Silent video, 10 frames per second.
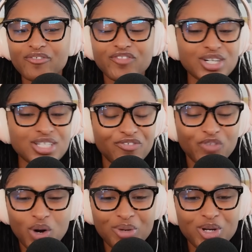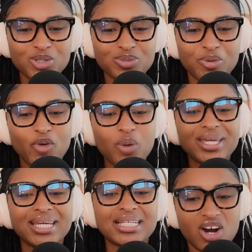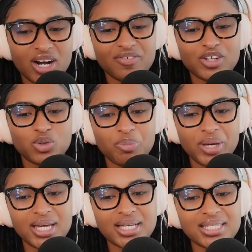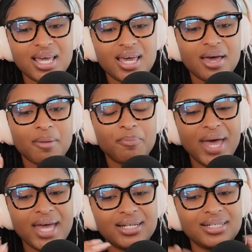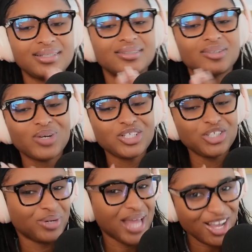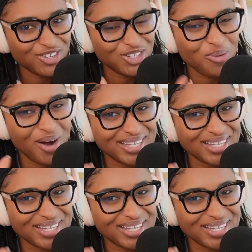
first and foremost, before we get into our individual picks, Ben, what's your reaction to